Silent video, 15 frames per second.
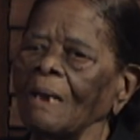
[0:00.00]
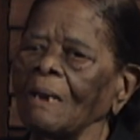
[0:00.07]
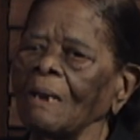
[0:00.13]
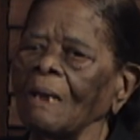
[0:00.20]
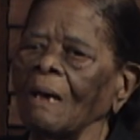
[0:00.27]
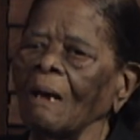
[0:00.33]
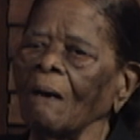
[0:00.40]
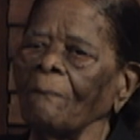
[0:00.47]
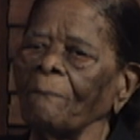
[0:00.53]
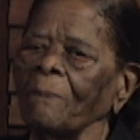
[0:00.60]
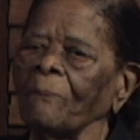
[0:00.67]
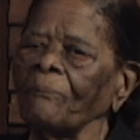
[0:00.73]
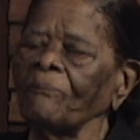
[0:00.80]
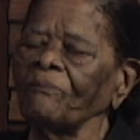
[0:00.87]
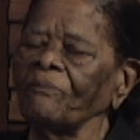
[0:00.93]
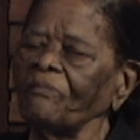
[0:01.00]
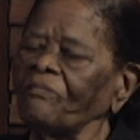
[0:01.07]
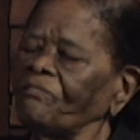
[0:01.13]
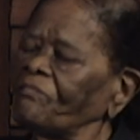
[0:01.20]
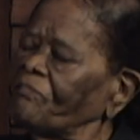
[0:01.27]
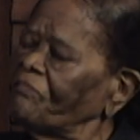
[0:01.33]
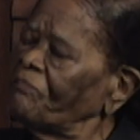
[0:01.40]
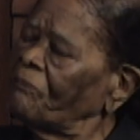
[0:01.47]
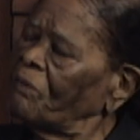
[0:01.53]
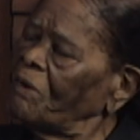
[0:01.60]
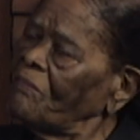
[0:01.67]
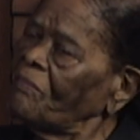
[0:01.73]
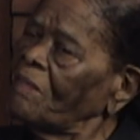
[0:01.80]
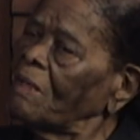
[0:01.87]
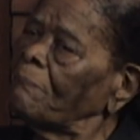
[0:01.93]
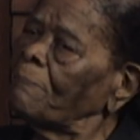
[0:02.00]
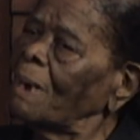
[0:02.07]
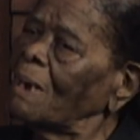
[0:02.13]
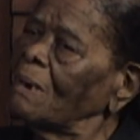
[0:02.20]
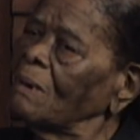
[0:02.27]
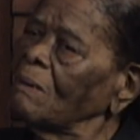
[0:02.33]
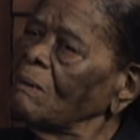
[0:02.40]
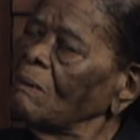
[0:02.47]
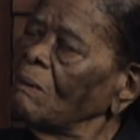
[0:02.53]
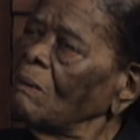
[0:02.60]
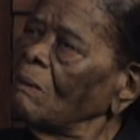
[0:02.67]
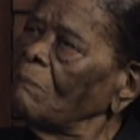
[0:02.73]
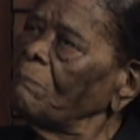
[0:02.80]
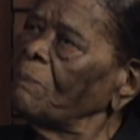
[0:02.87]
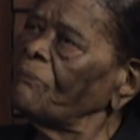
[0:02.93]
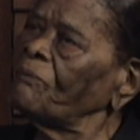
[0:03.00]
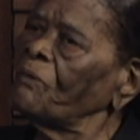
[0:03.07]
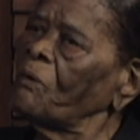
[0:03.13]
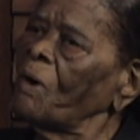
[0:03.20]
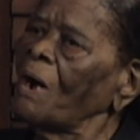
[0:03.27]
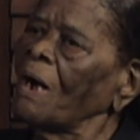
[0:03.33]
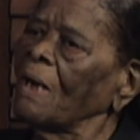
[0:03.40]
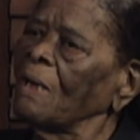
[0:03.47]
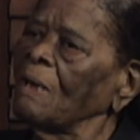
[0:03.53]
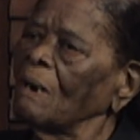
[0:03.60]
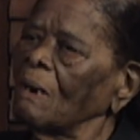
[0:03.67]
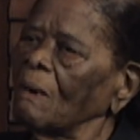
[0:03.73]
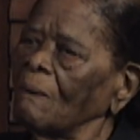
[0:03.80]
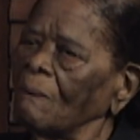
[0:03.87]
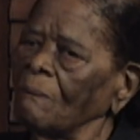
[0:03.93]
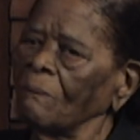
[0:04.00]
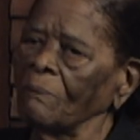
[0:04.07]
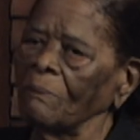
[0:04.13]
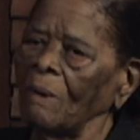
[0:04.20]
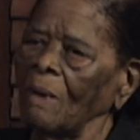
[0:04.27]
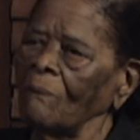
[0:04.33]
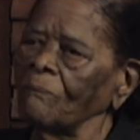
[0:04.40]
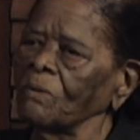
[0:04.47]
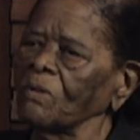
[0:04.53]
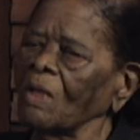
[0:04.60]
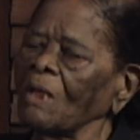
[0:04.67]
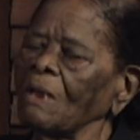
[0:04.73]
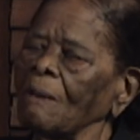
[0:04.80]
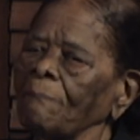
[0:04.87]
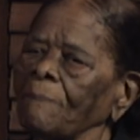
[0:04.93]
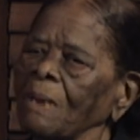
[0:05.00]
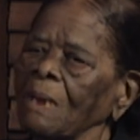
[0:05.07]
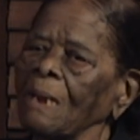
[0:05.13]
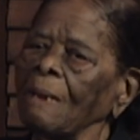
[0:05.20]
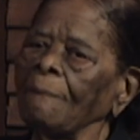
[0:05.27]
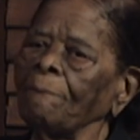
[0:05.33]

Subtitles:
but one thing about it, before I was at that meeting,